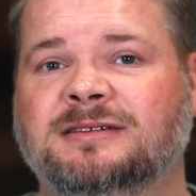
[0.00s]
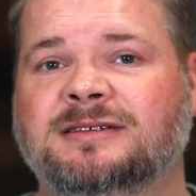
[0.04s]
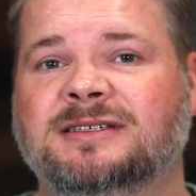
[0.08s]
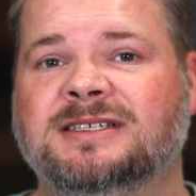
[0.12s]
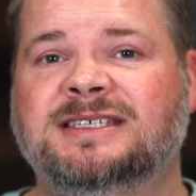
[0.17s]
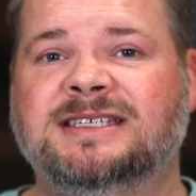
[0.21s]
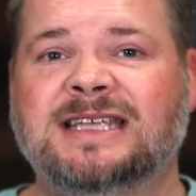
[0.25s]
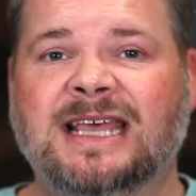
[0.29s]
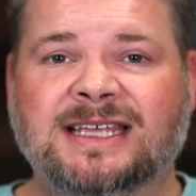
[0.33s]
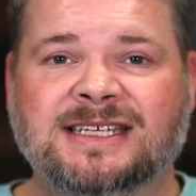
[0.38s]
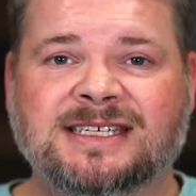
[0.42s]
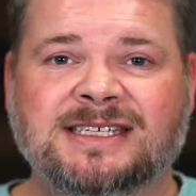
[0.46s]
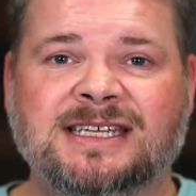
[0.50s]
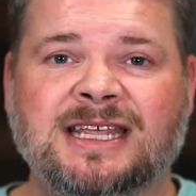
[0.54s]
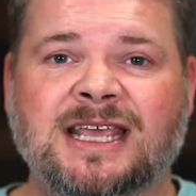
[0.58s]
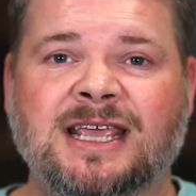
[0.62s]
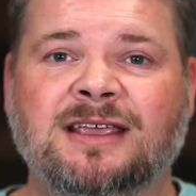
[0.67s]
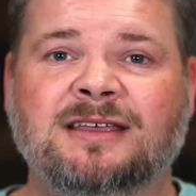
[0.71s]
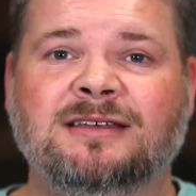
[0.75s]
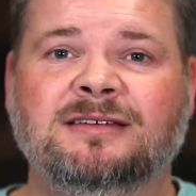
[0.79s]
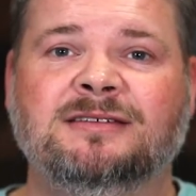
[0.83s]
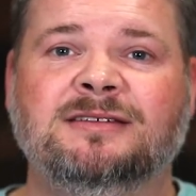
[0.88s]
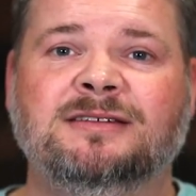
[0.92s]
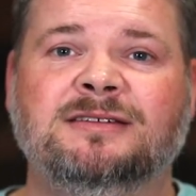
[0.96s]

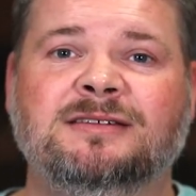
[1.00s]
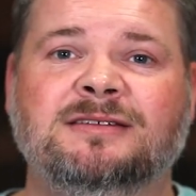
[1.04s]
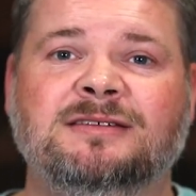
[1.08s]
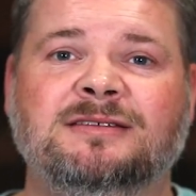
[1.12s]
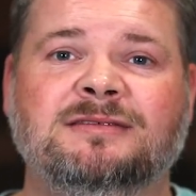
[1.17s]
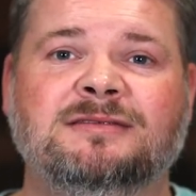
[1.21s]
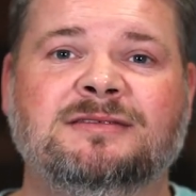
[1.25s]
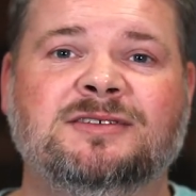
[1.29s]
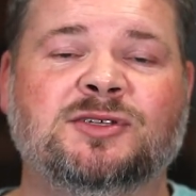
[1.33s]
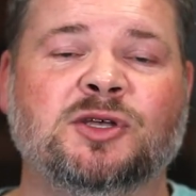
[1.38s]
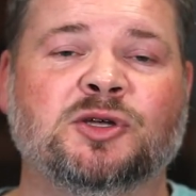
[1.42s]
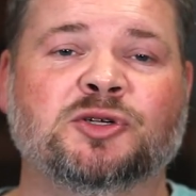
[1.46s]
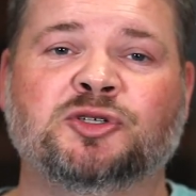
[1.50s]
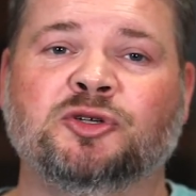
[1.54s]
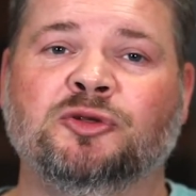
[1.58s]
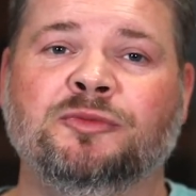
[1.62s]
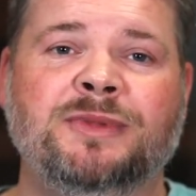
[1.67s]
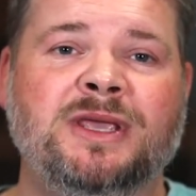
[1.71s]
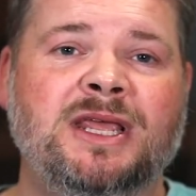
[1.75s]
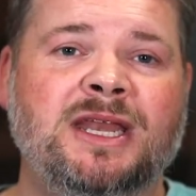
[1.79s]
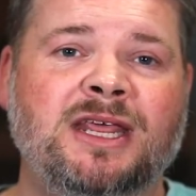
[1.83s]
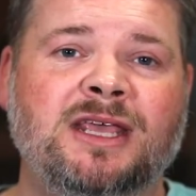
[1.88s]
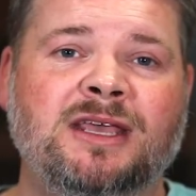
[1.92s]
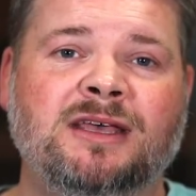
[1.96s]
sexting, social
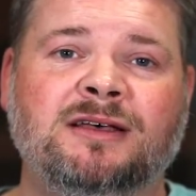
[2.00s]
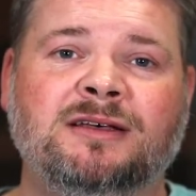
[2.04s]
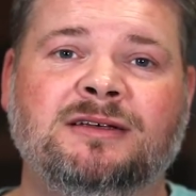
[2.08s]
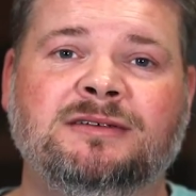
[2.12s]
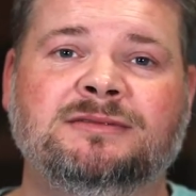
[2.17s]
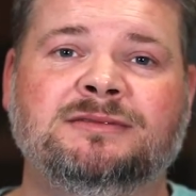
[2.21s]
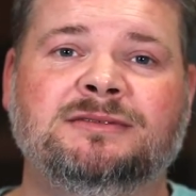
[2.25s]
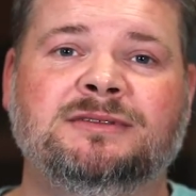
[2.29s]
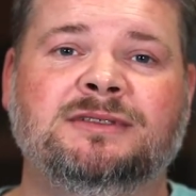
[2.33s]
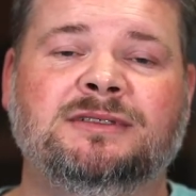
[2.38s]
media,